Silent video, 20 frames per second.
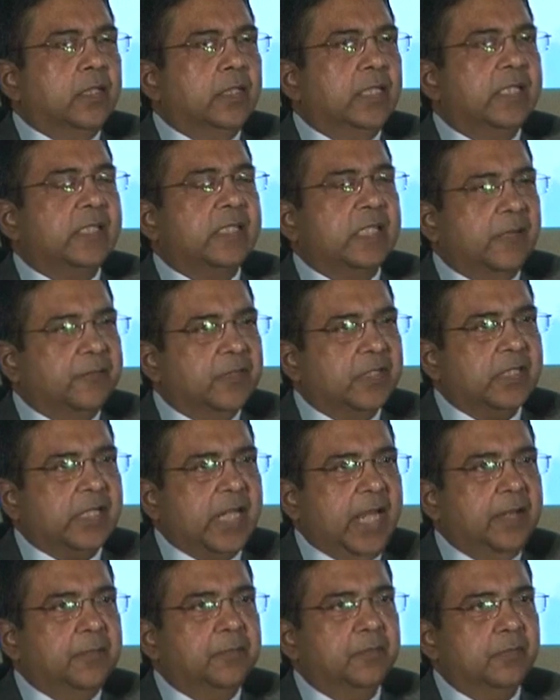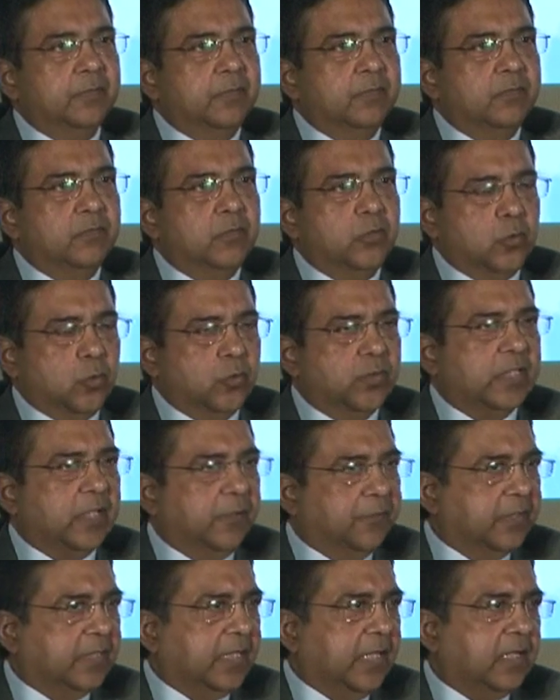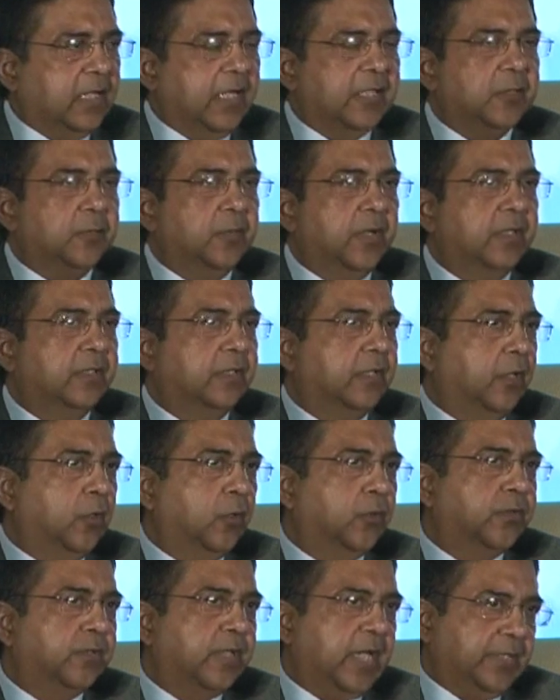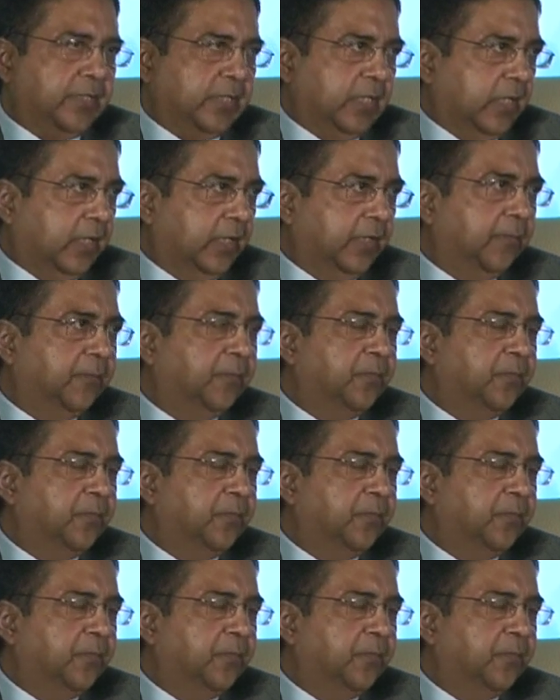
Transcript: the service time to survey that customer is reduced drastically.